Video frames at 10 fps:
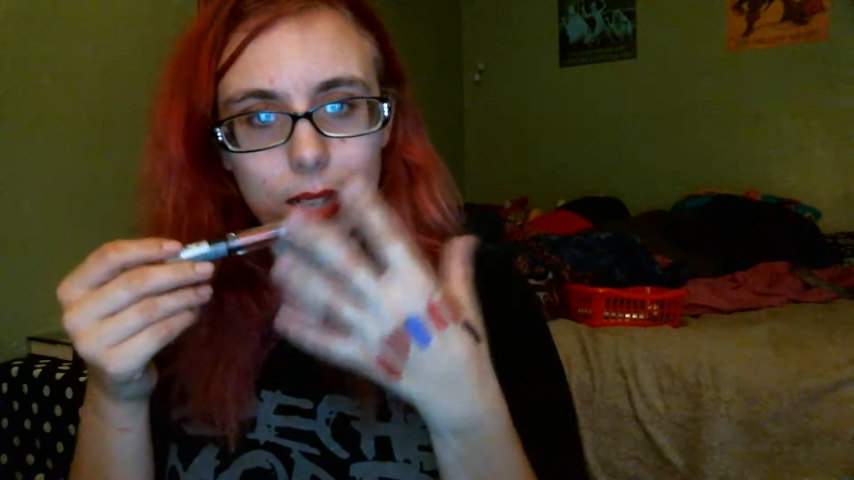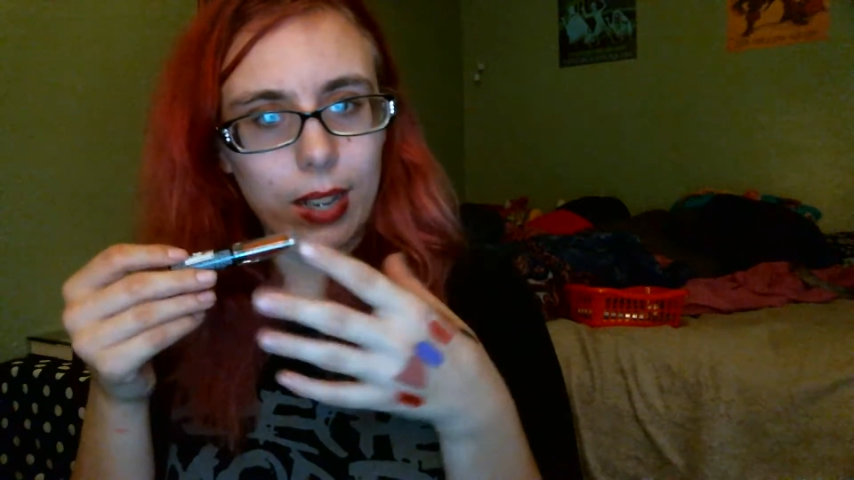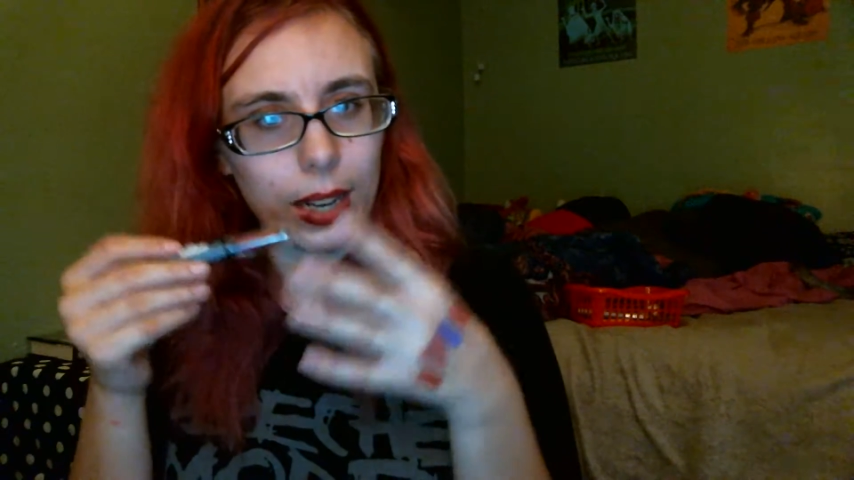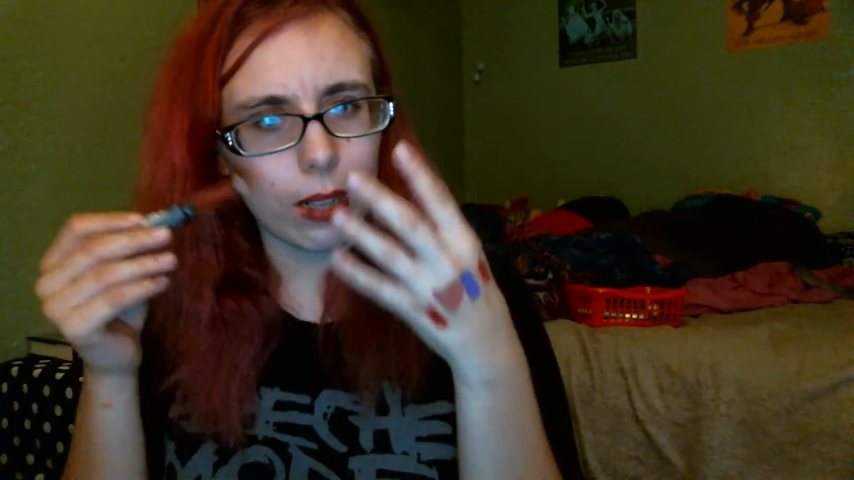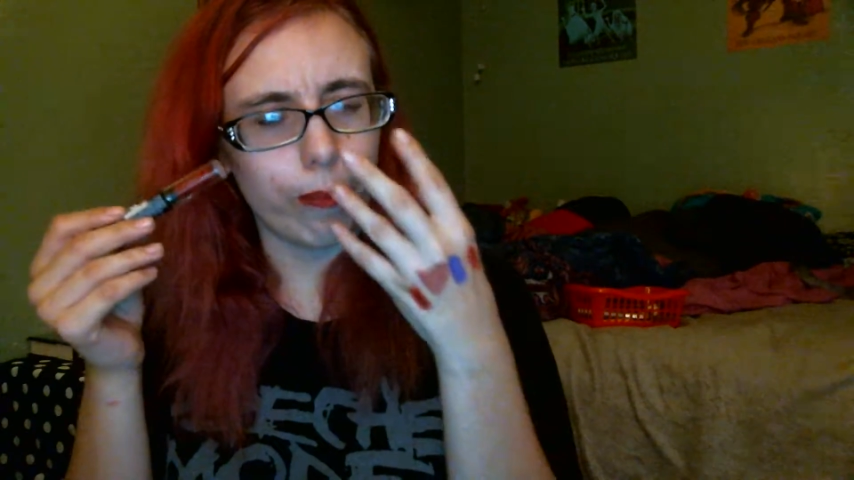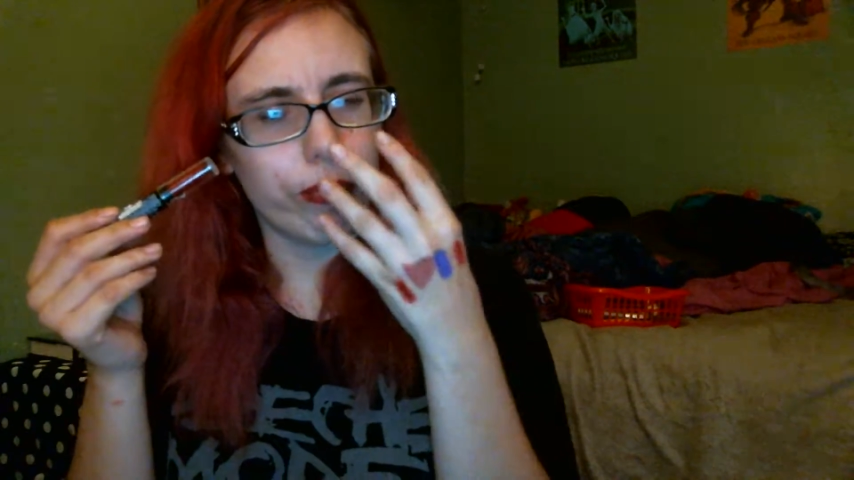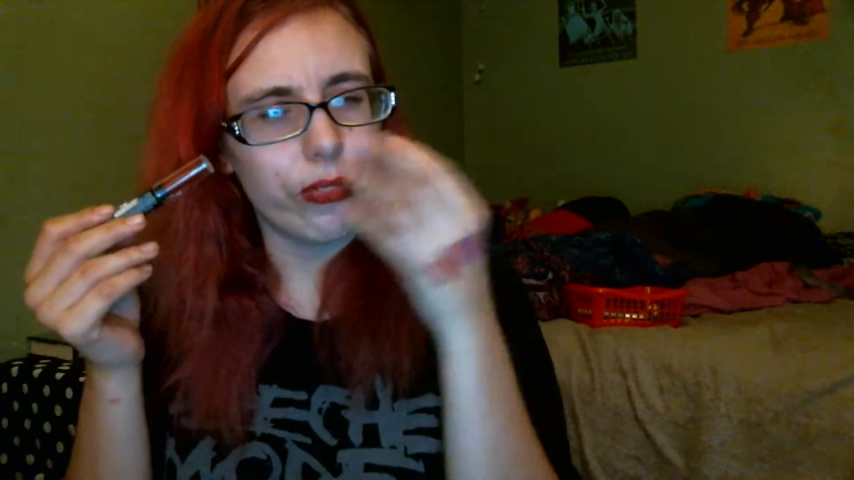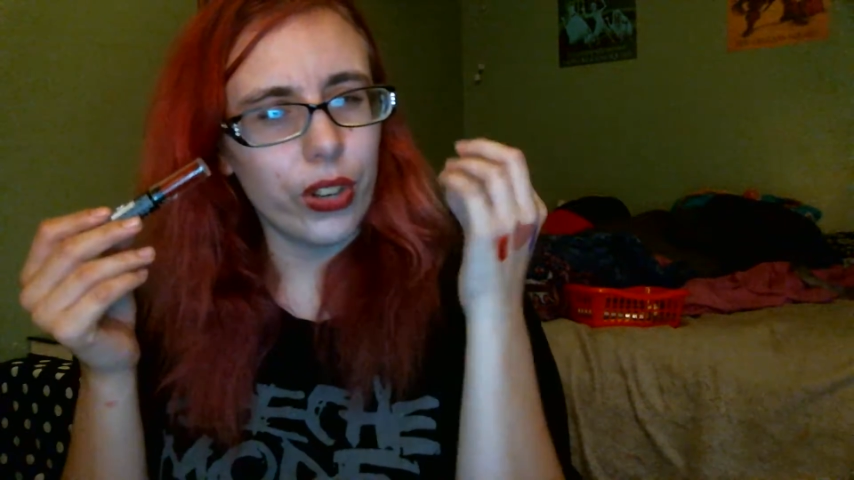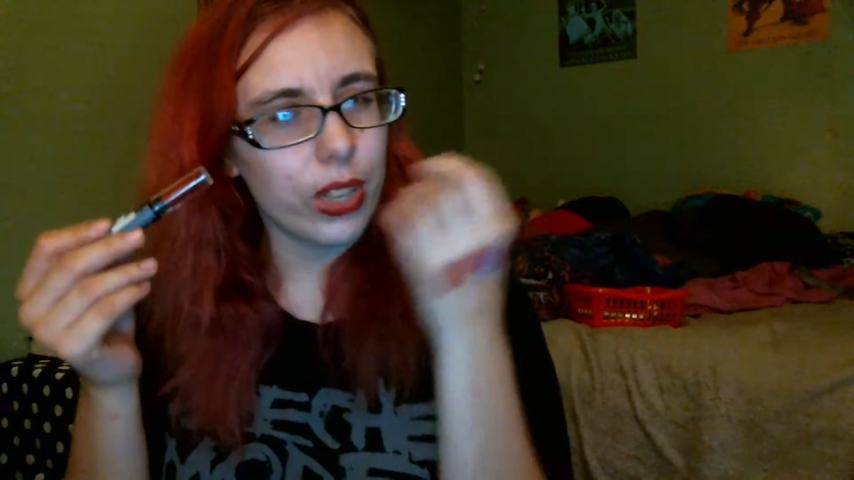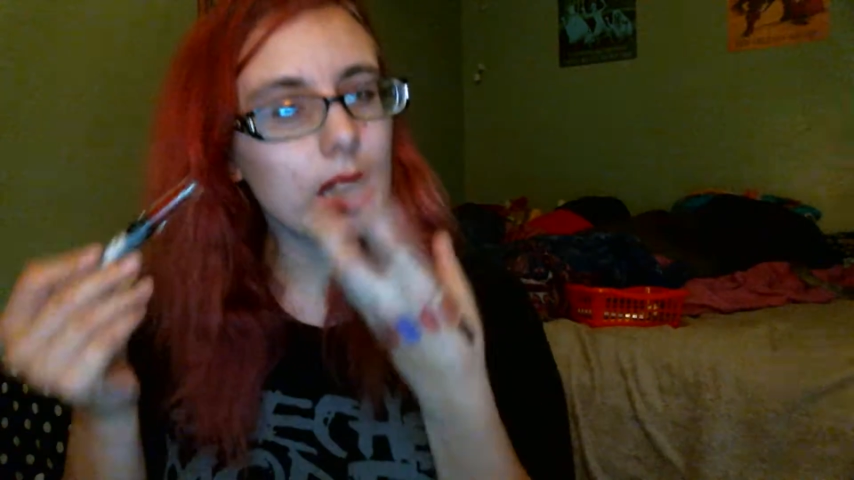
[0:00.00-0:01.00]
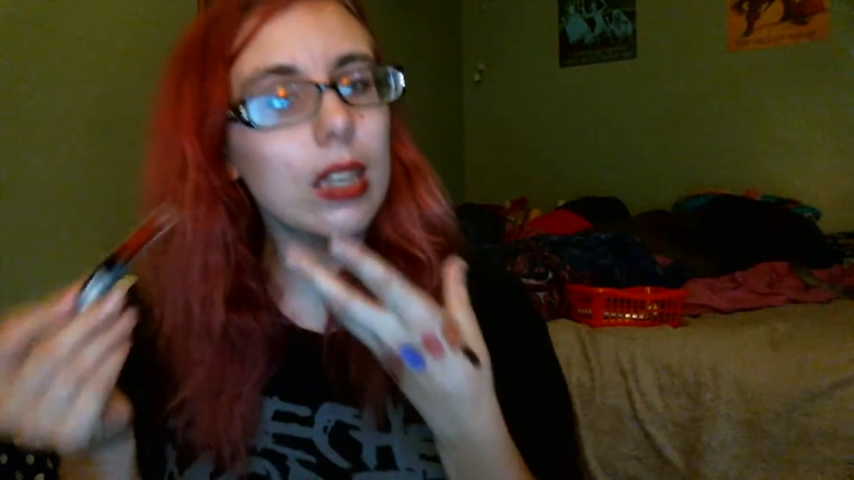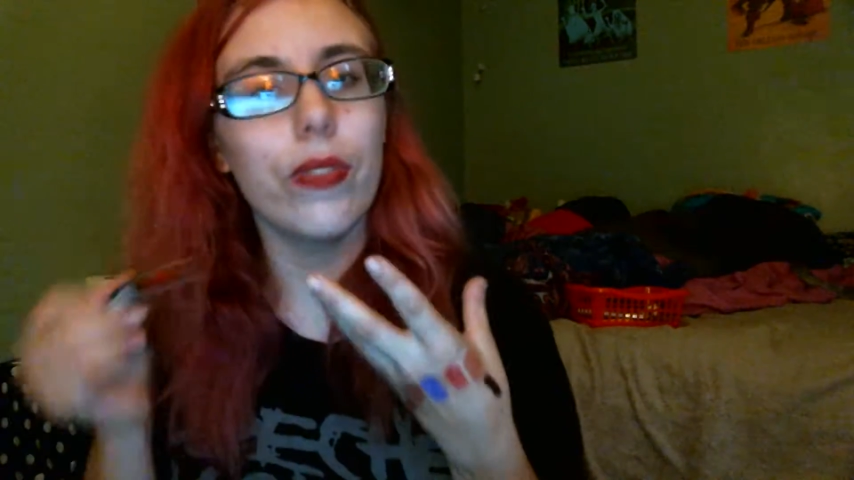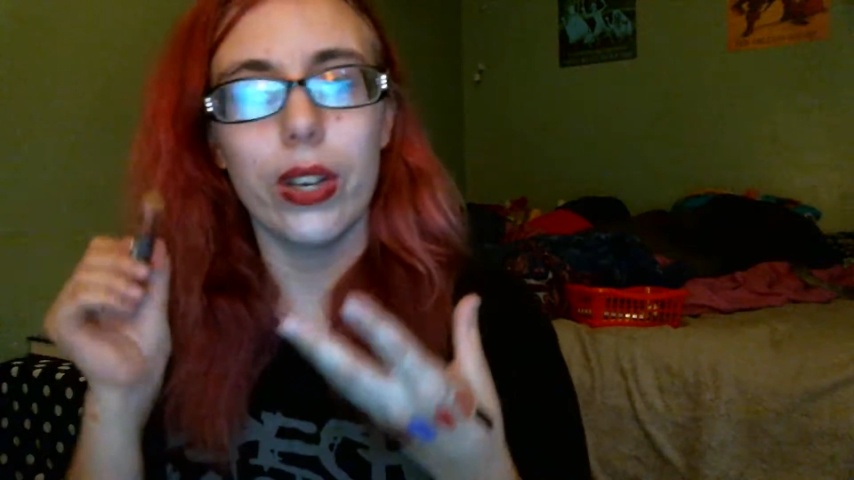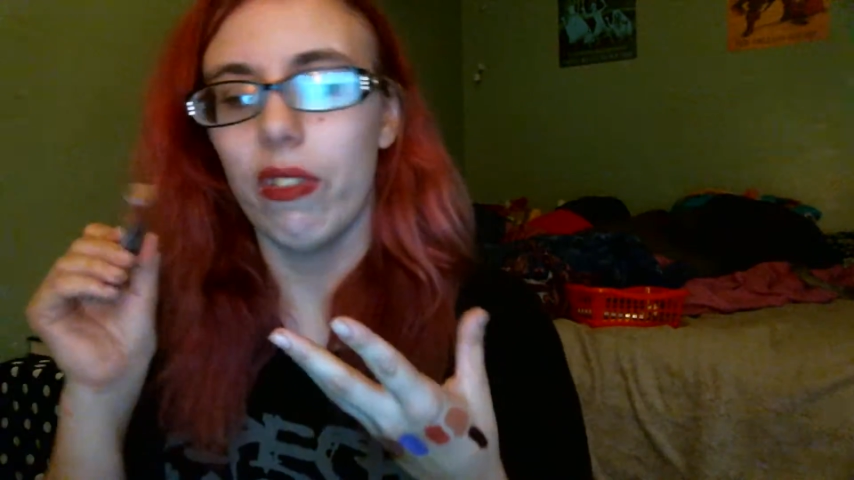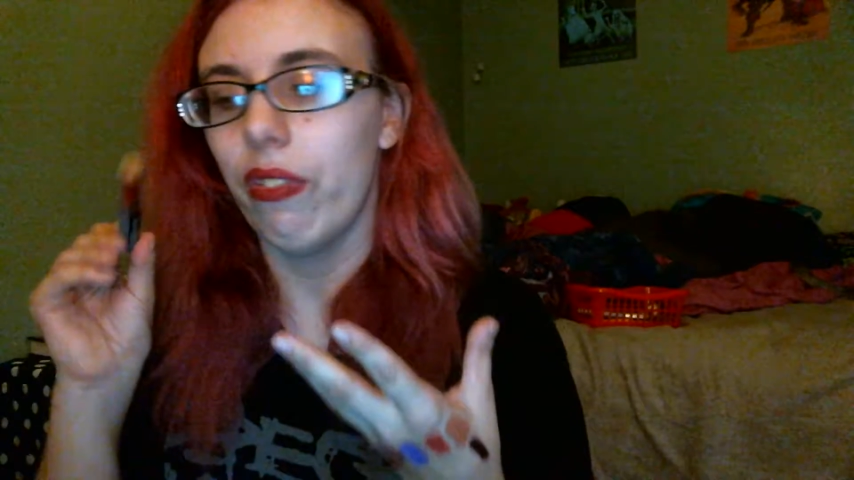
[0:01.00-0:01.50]
like a very
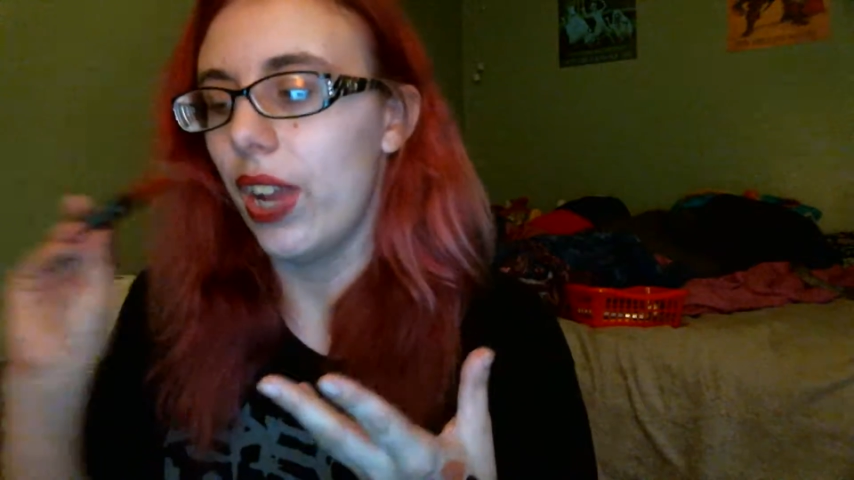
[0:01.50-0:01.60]
even